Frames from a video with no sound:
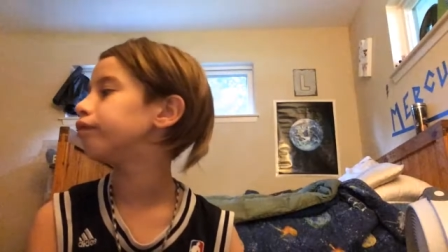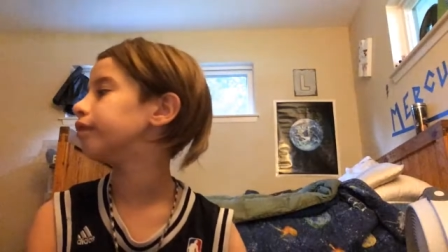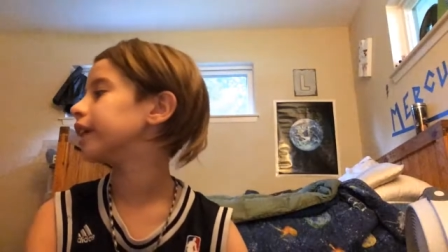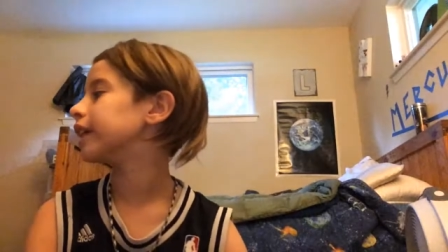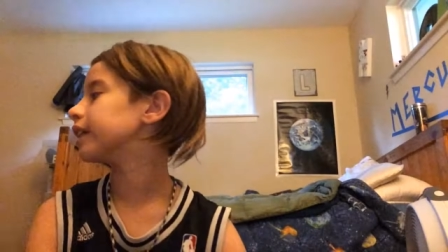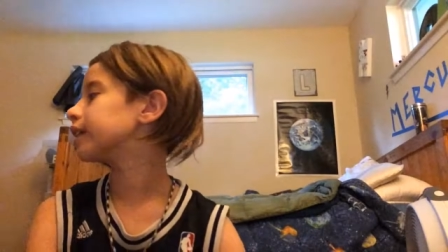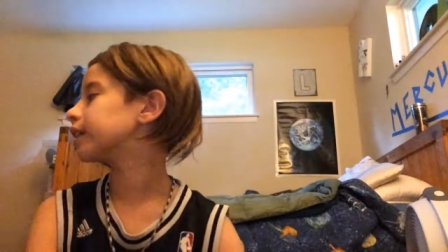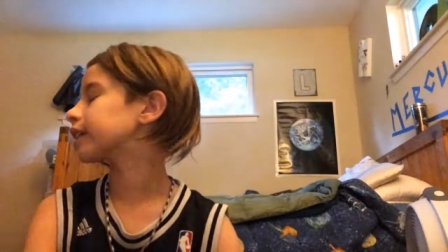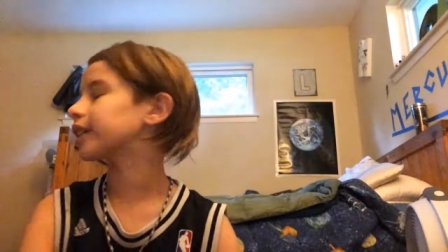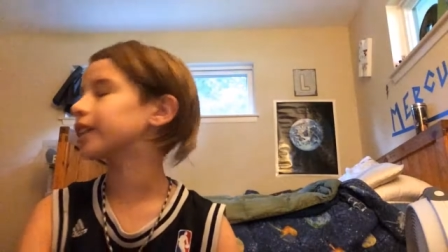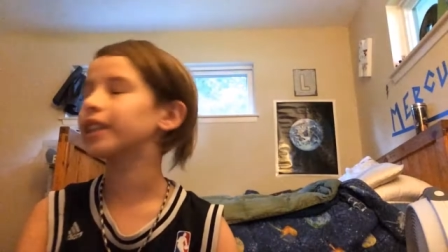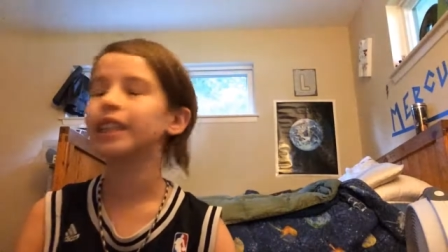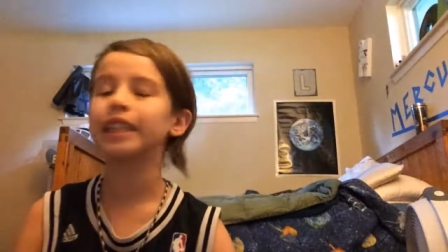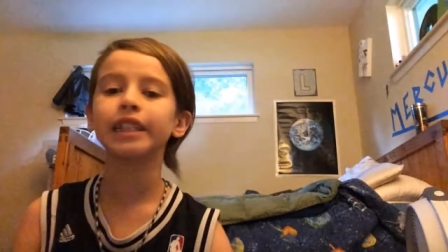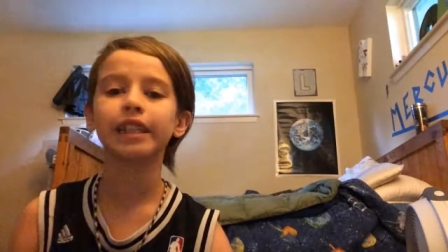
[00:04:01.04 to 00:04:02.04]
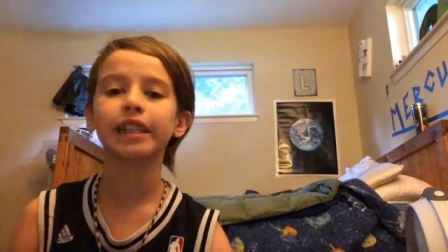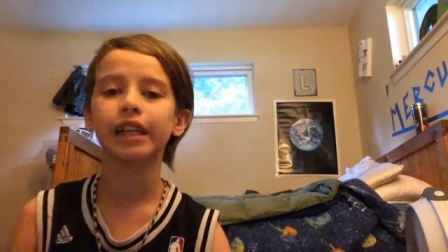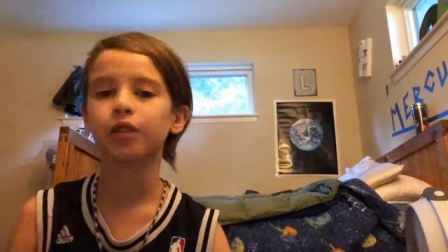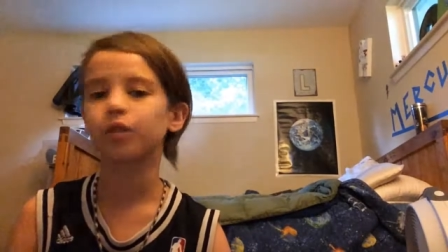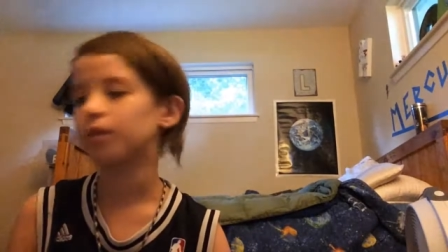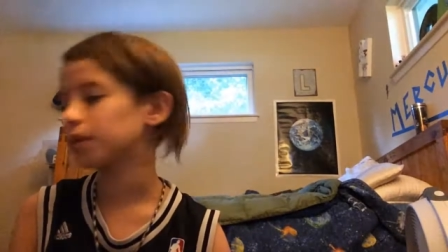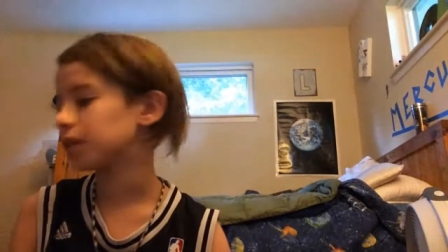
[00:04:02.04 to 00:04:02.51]
basically,
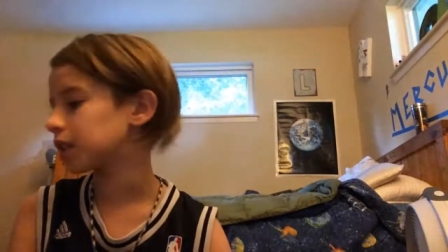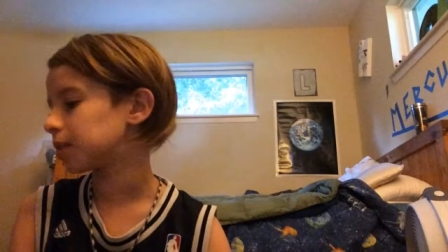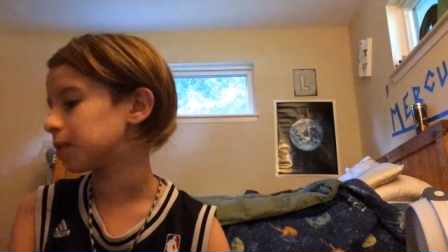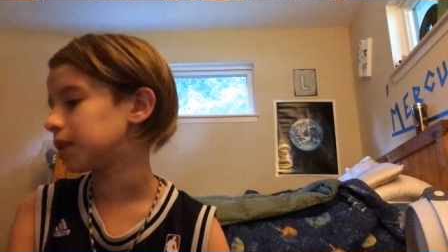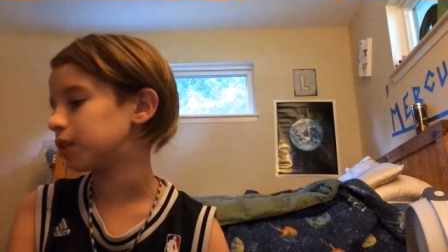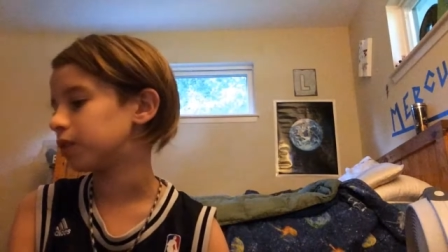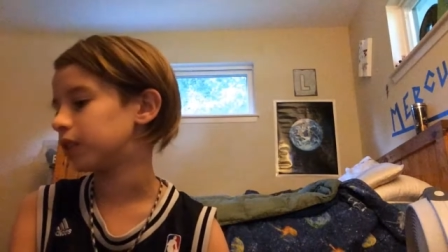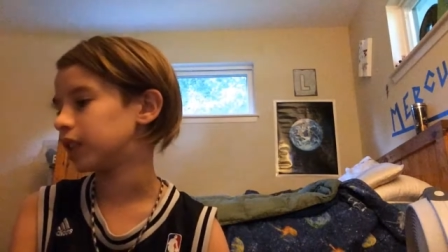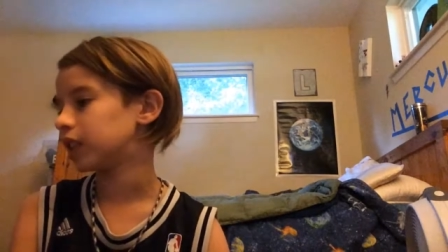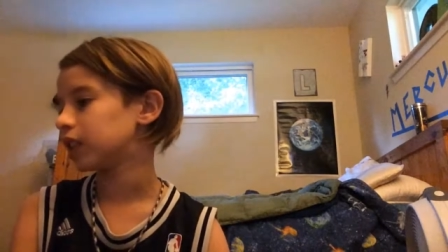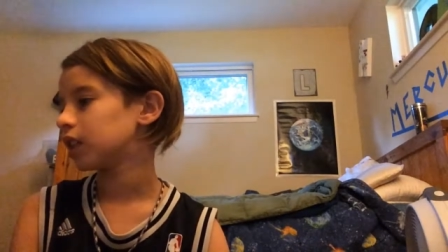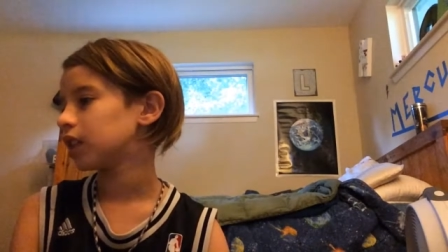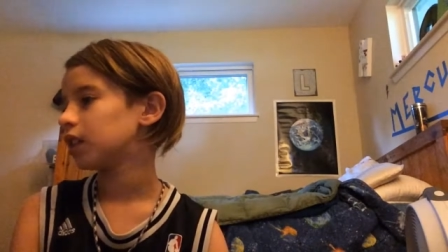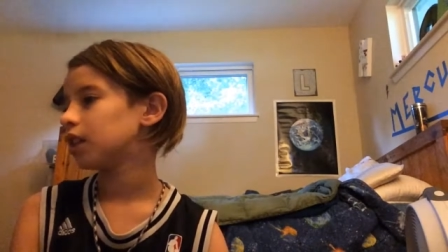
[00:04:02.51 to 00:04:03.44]
that's what we're gonna be doing